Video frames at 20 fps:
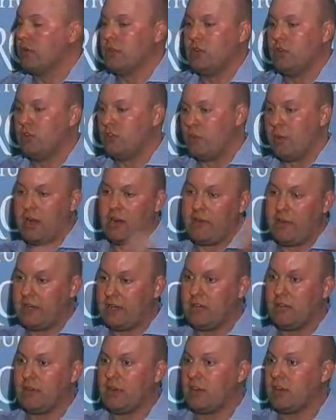a huge amount of
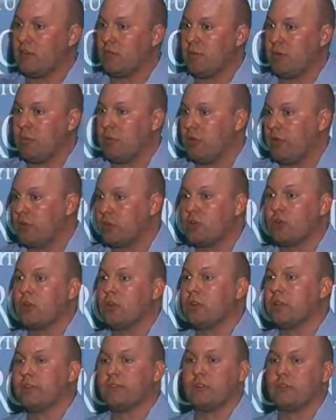activity of people on
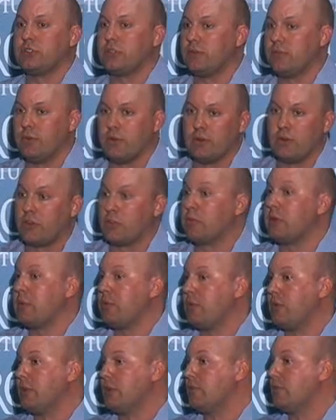Google is searching for other
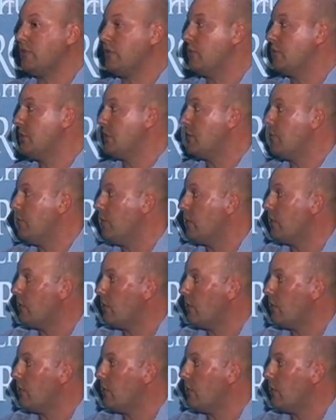people and searching for,